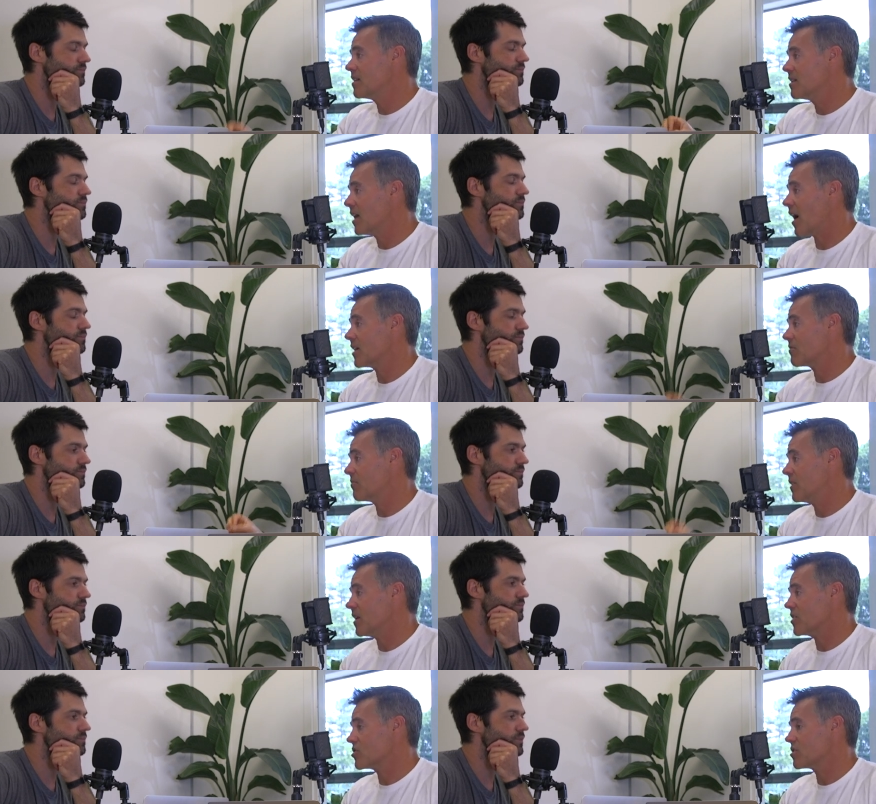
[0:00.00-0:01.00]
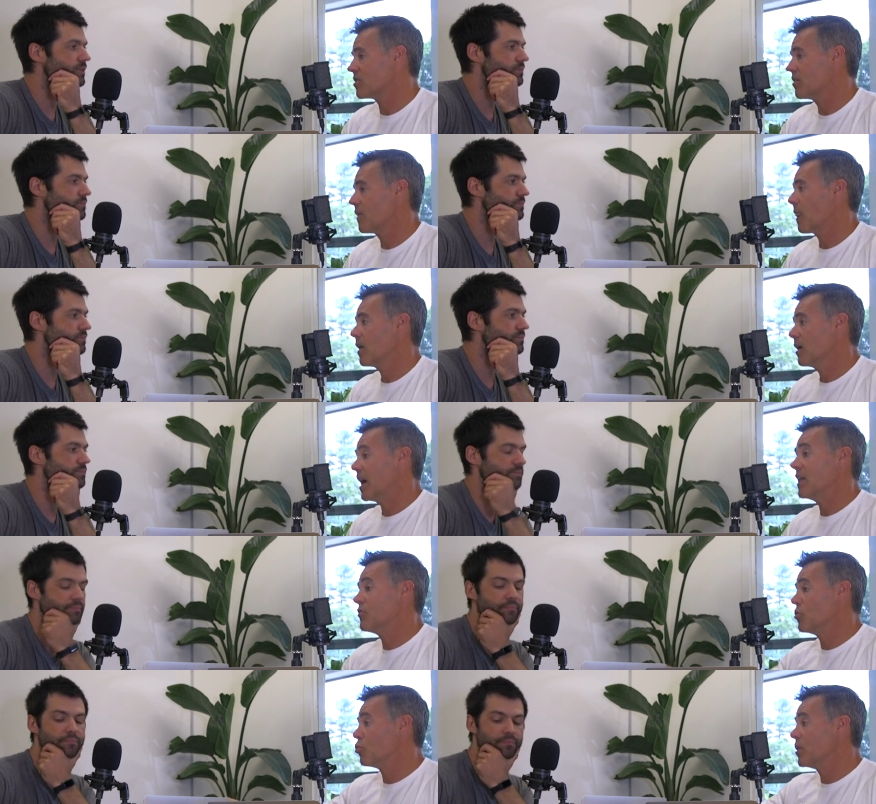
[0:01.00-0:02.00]
Speaker 1: not finish. Yep.
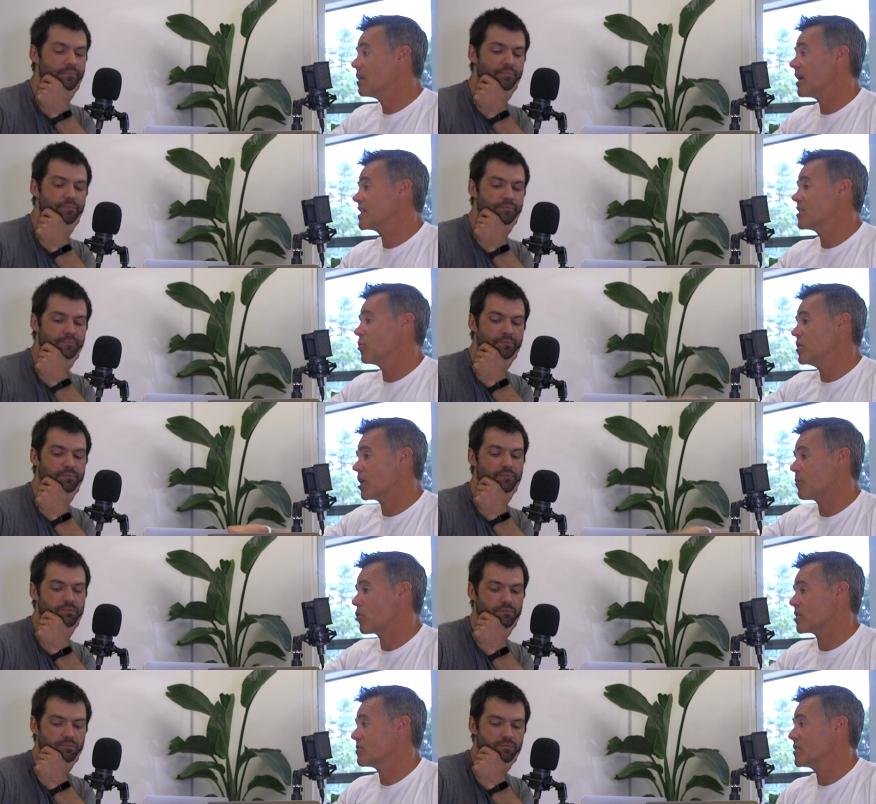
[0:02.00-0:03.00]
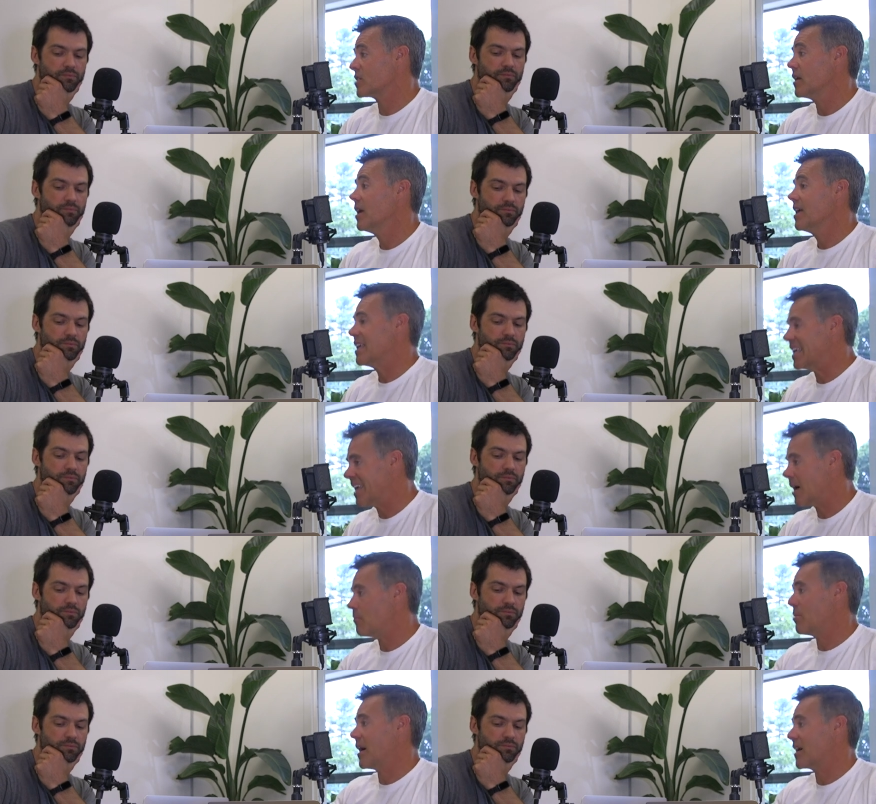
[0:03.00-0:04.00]
And if you realize it when you come across the finish line,
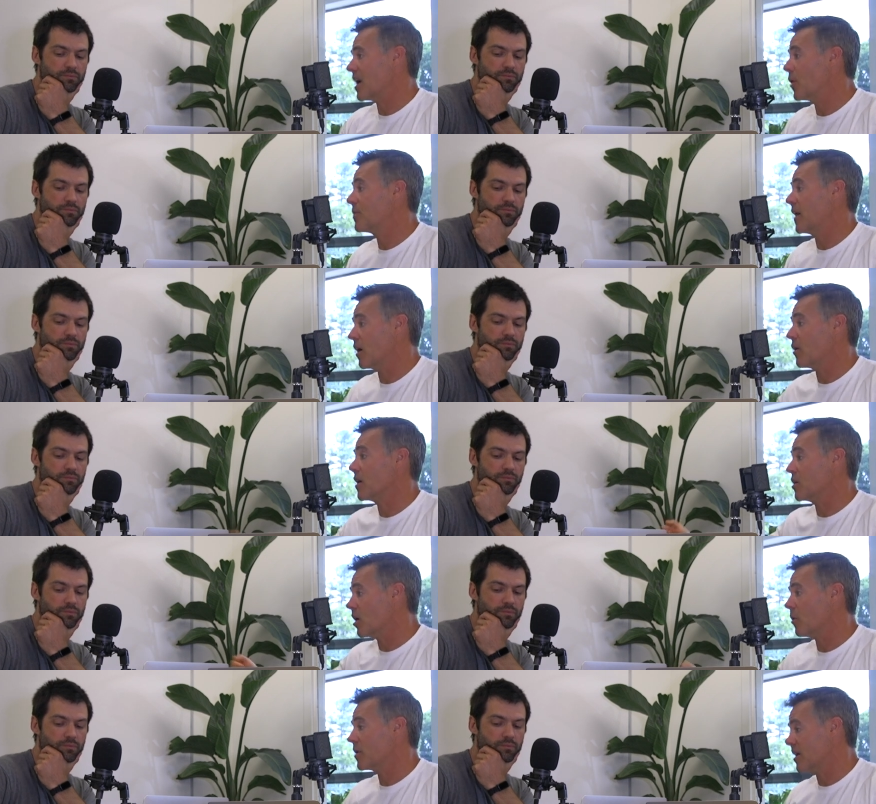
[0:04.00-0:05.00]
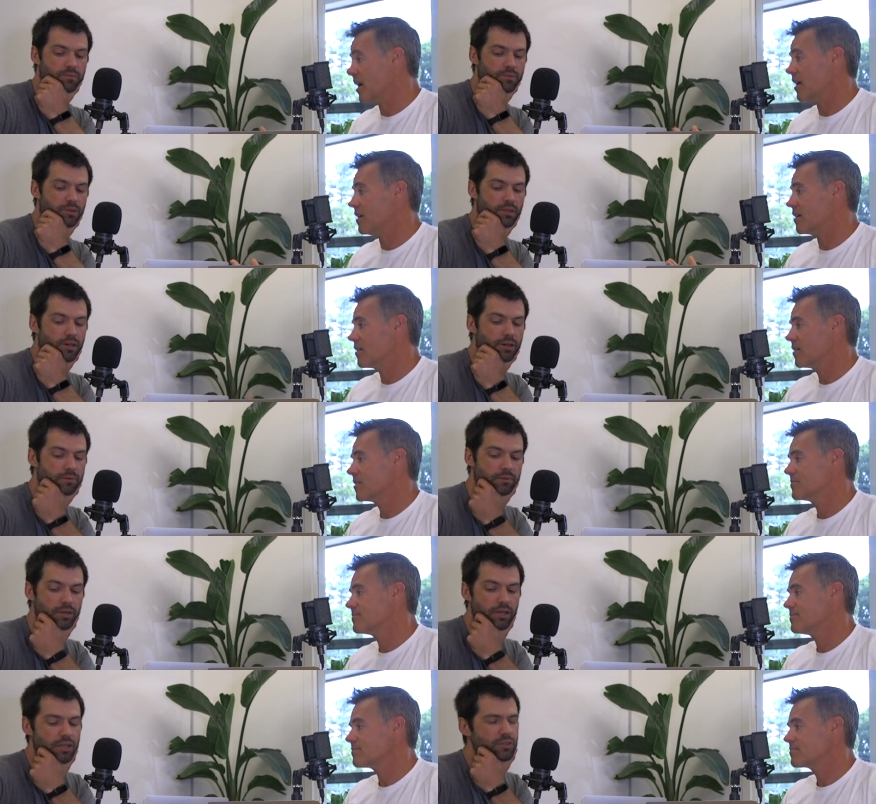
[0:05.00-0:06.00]
get back out there and go again. Yeah.
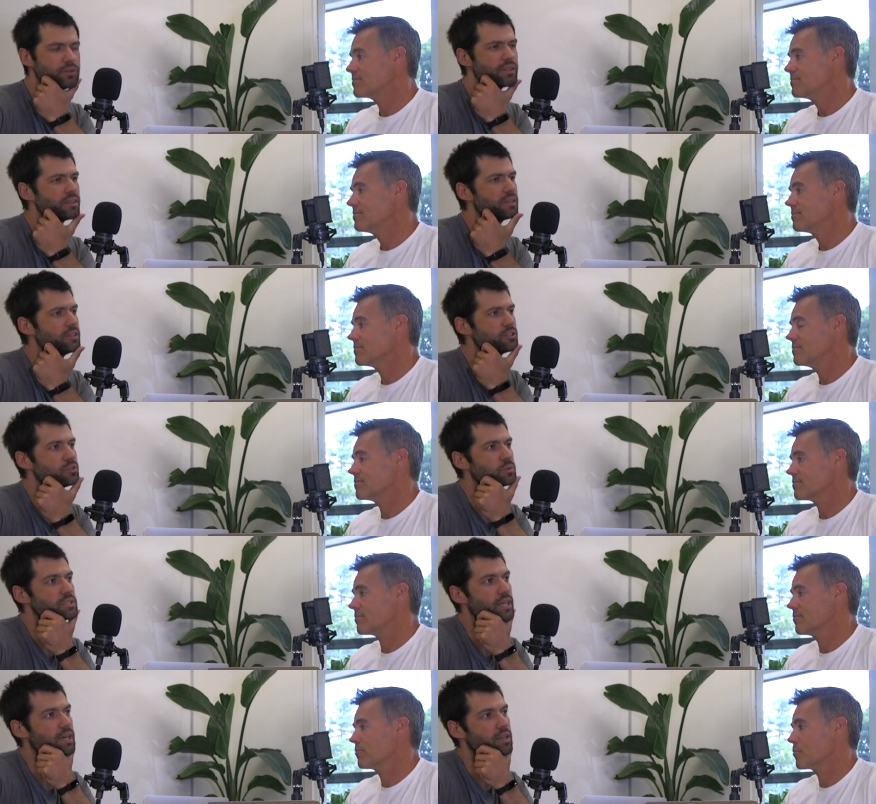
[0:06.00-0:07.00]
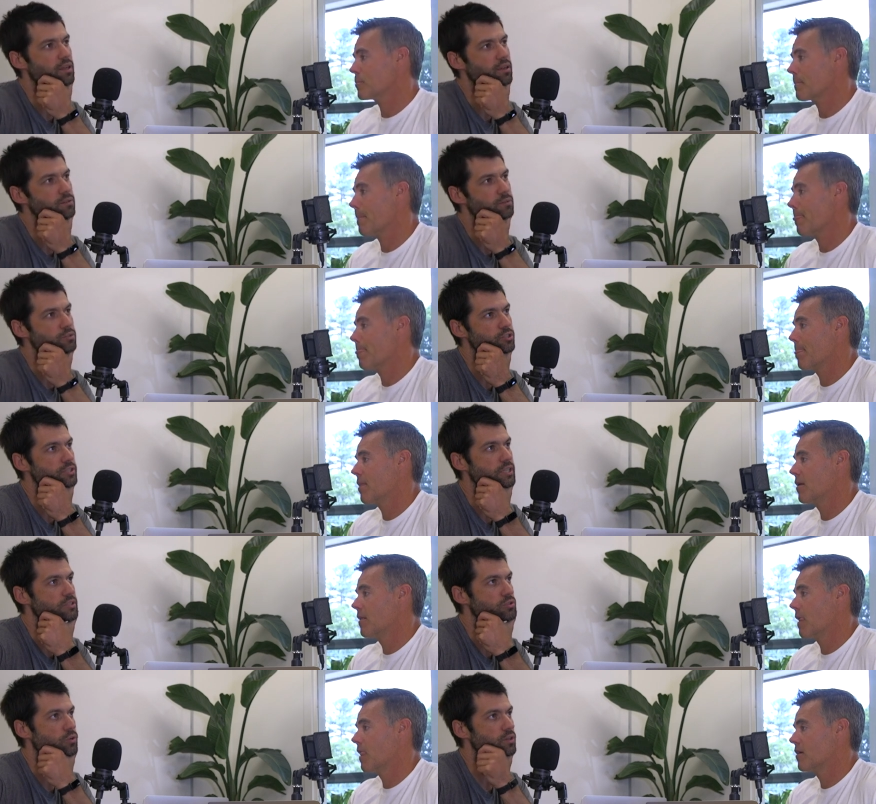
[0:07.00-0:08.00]
Speaker 2: Do you think that the issue is that just
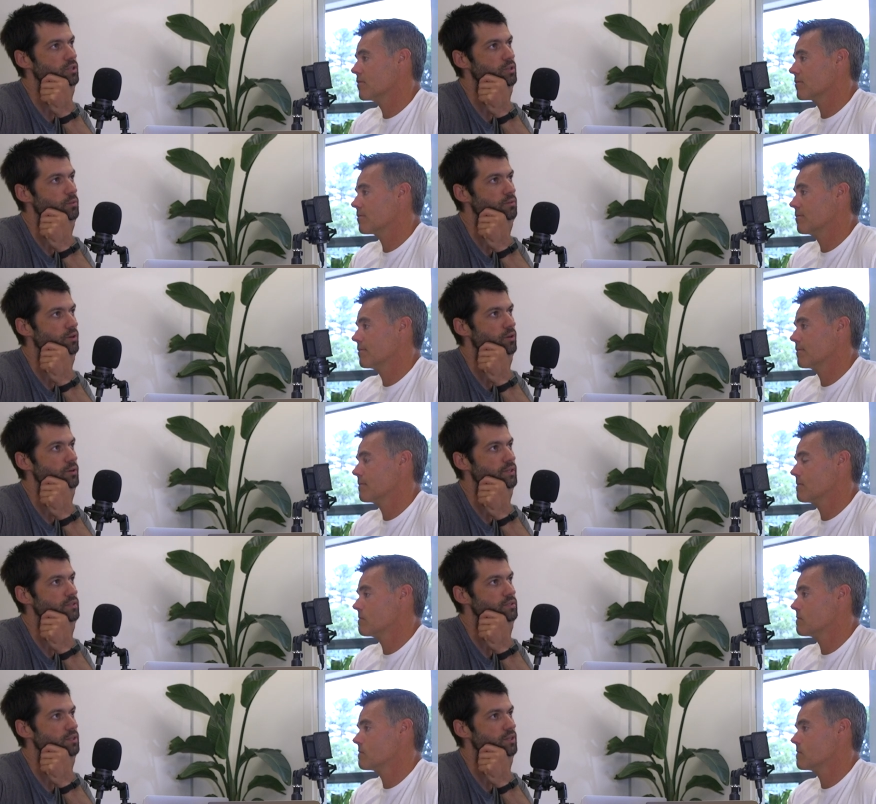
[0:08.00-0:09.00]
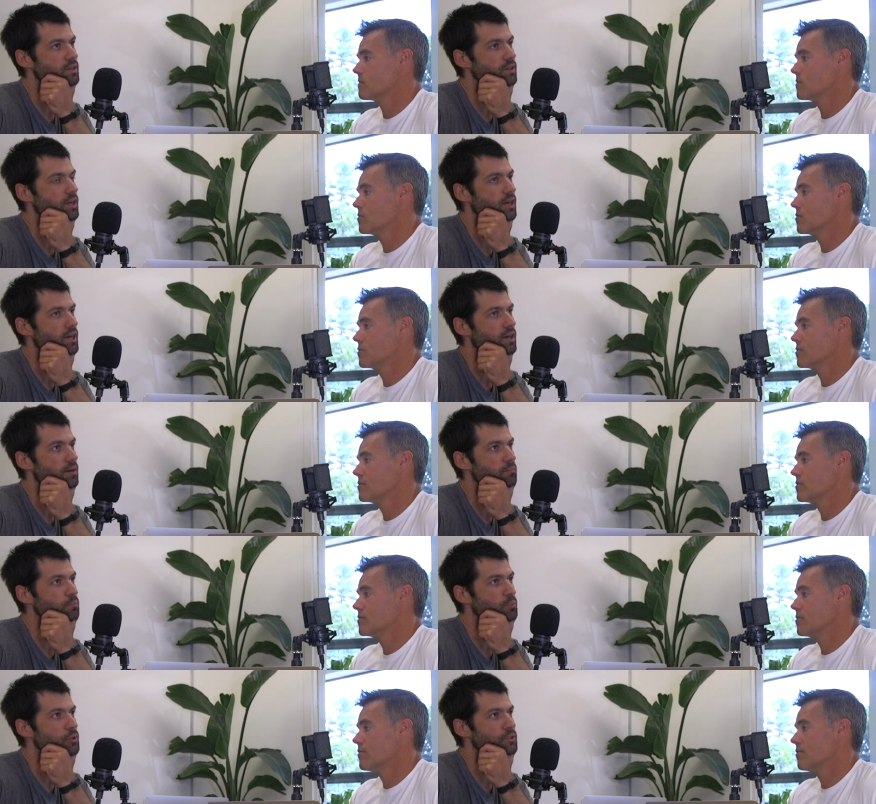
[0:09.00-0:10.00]
historically we've always uh,
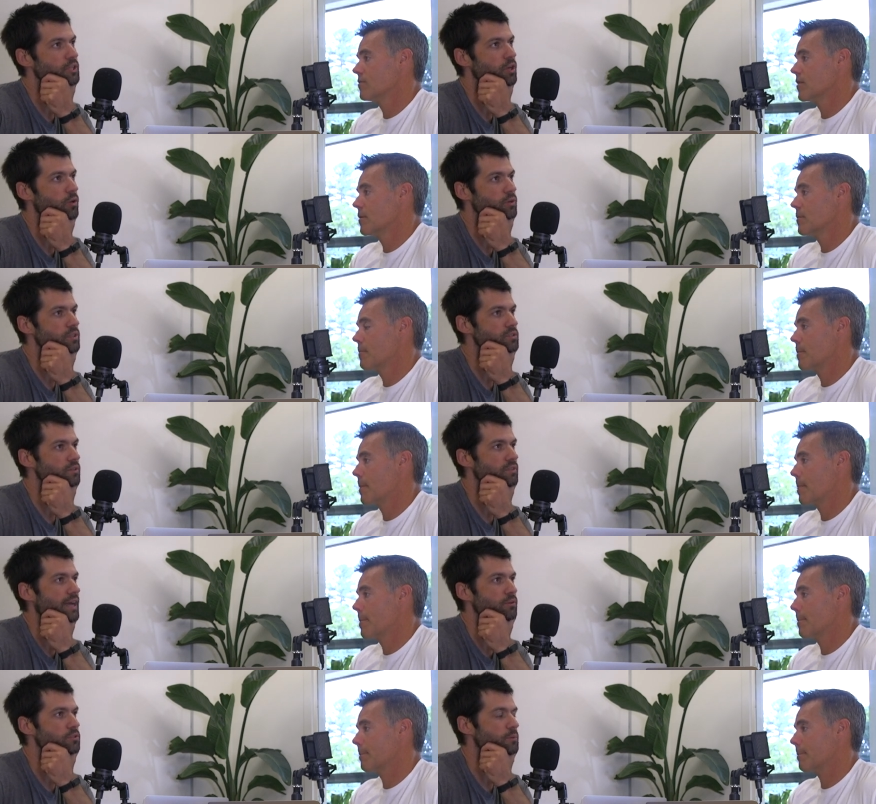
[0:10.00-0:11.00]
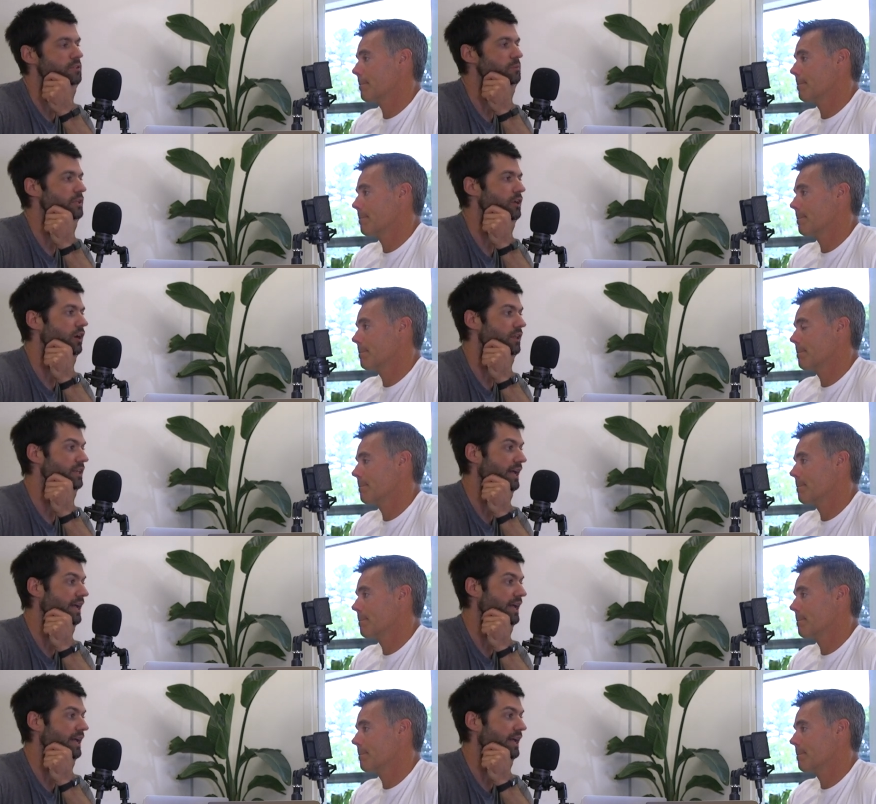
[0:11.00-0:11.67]
put the onus of that responsibility on the